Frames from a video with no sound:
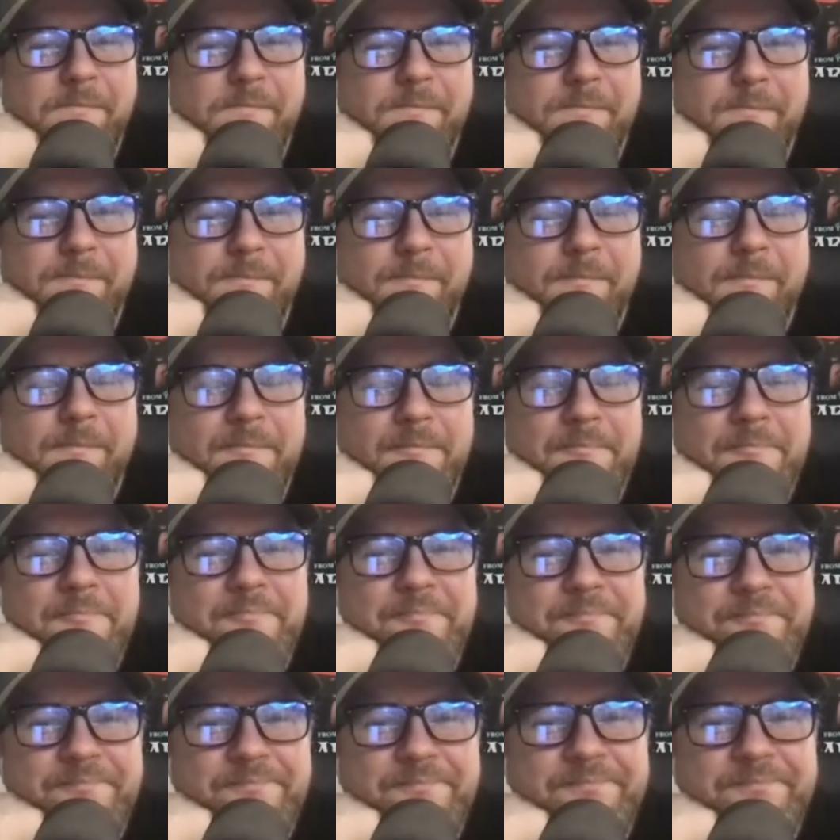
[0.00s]

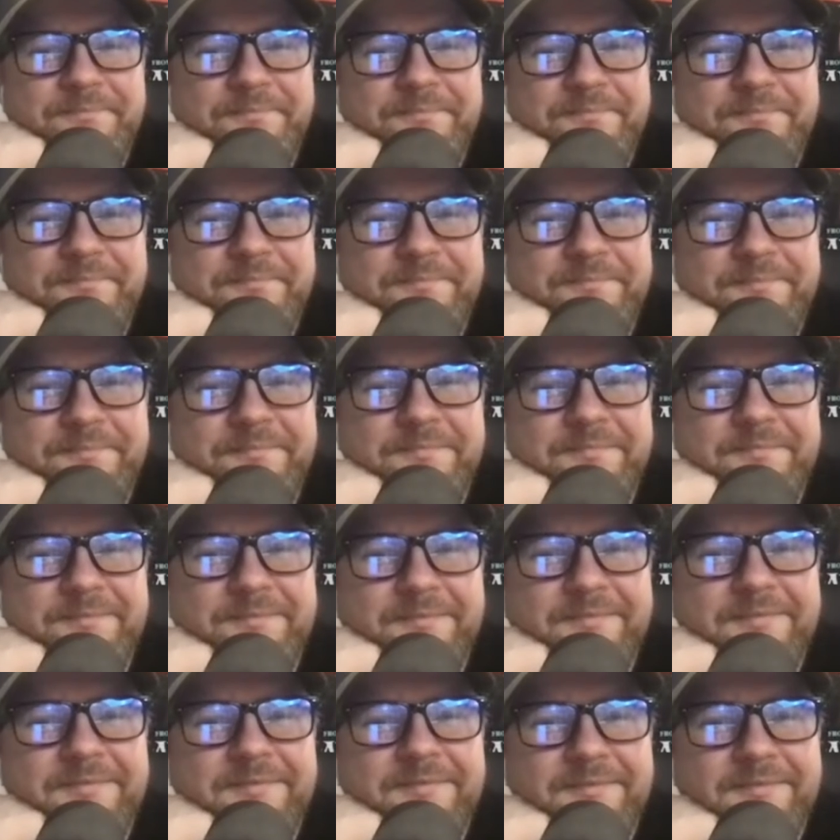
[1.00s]

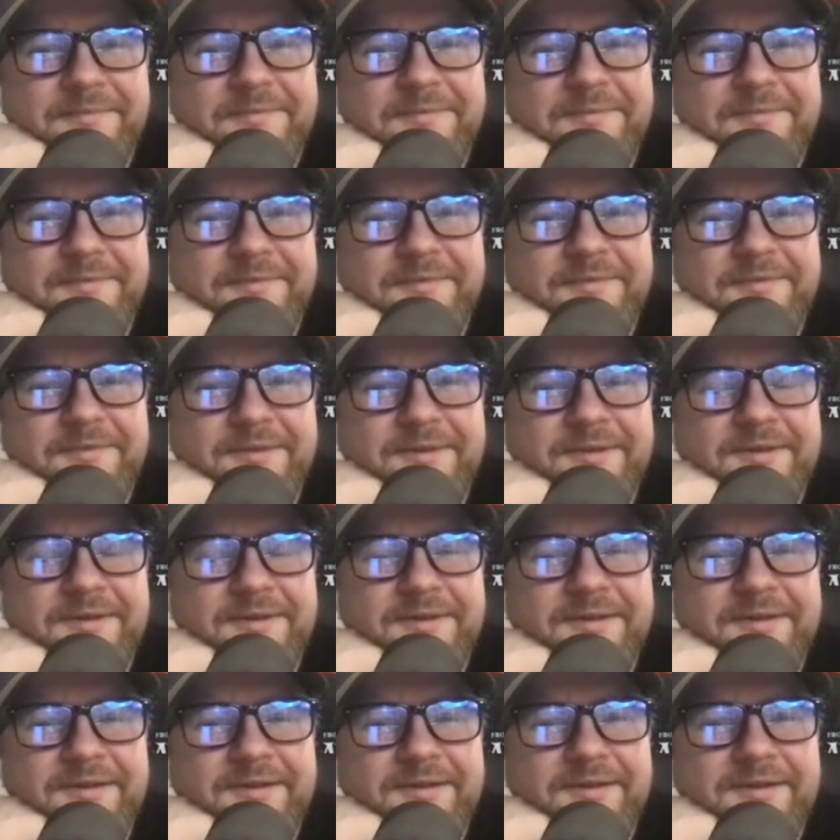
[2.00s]

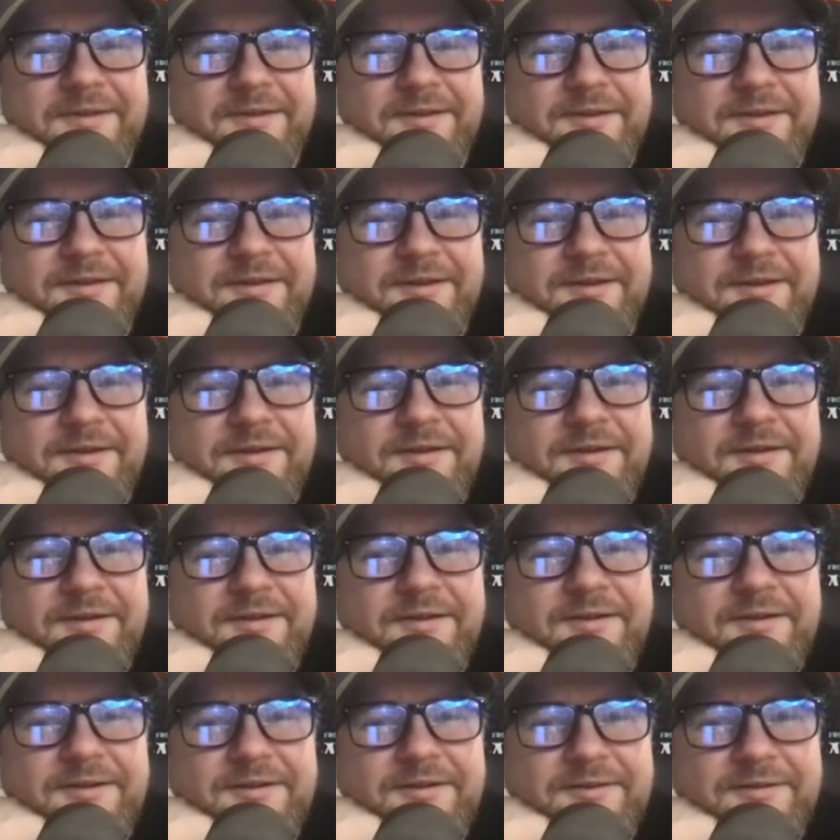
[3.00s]

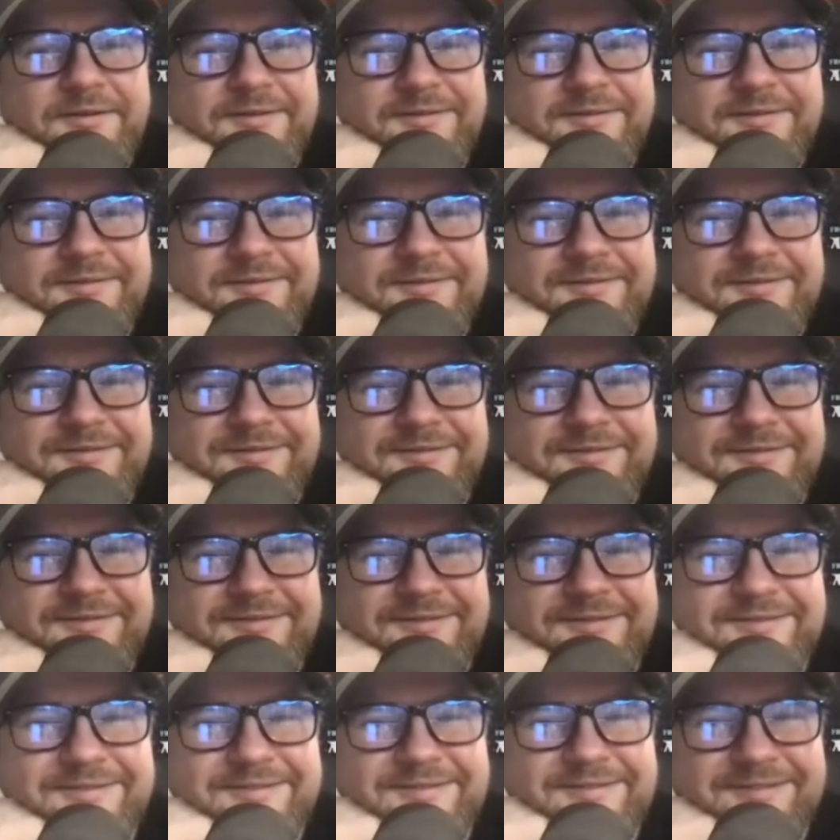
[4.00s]

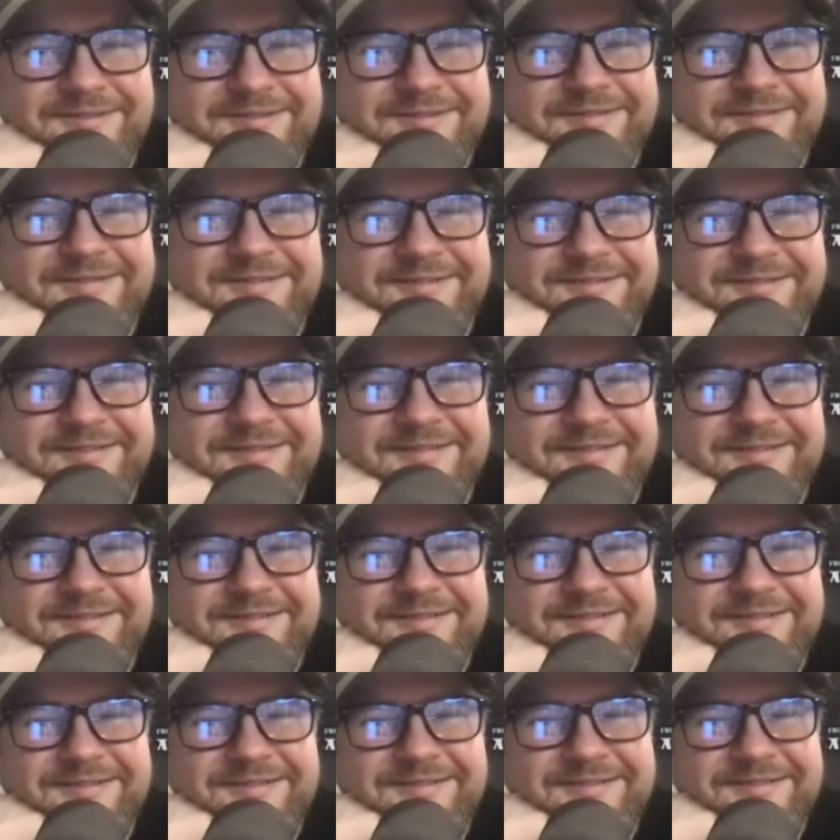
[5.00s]

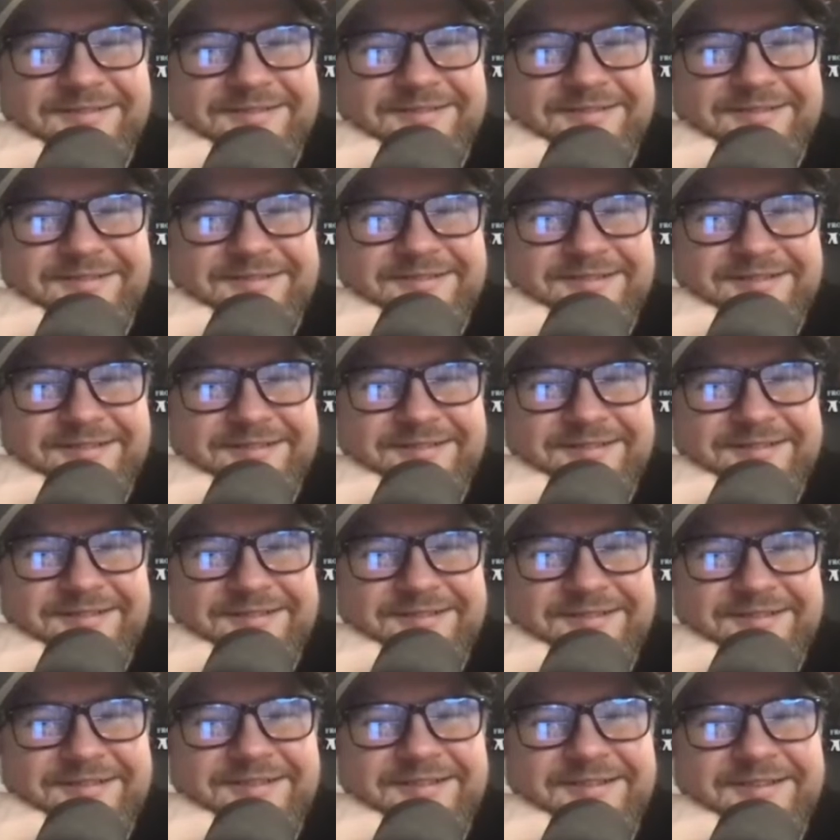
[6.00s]

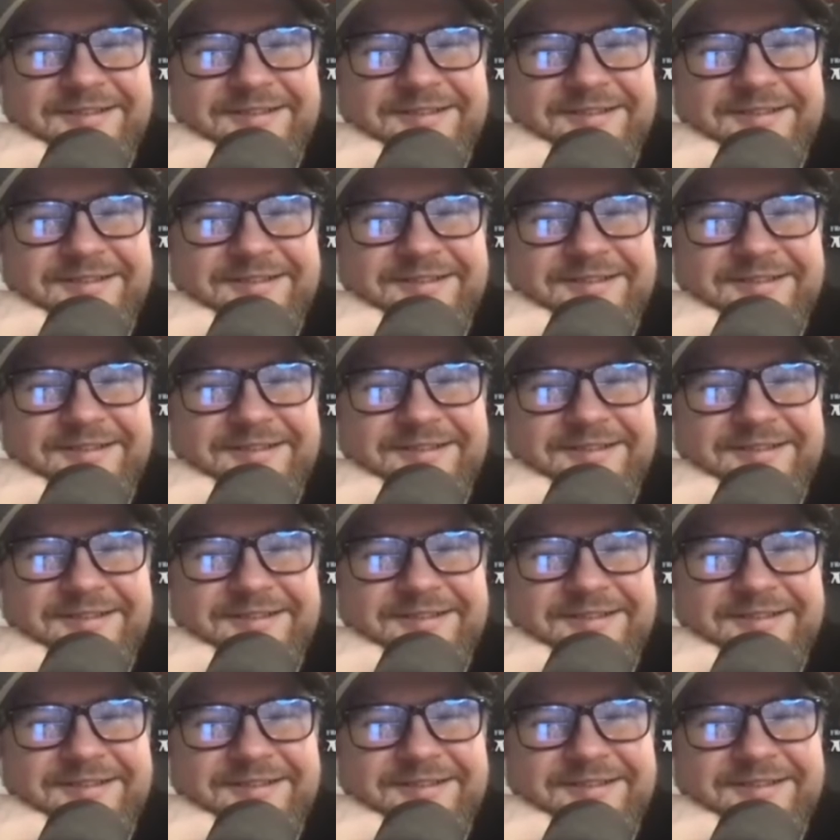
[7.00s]
The person shown says nothing.